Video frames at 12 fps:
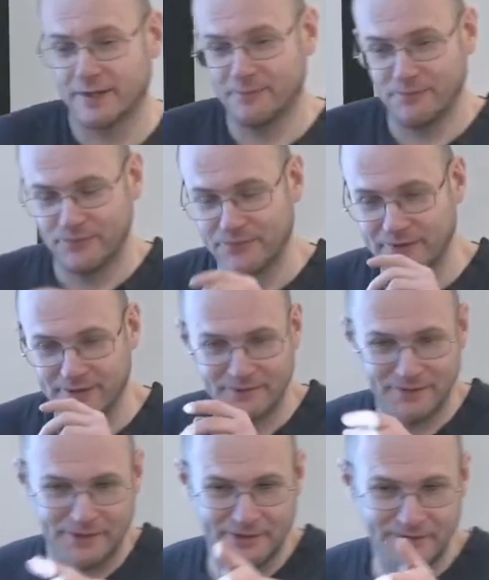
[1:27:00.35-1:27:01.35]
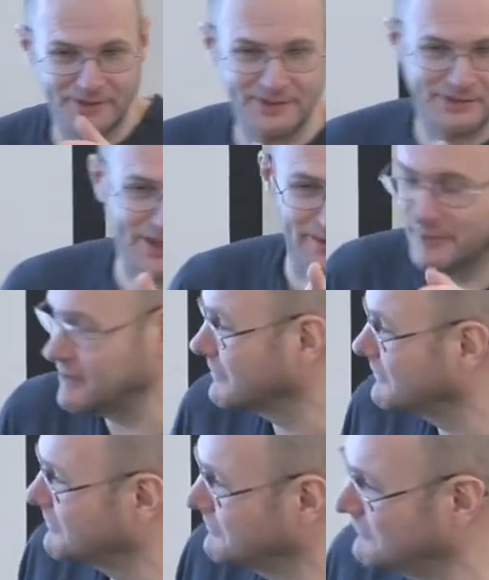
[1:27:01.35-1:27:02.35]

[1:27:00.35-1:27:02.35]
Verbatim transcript: um, the gentleman who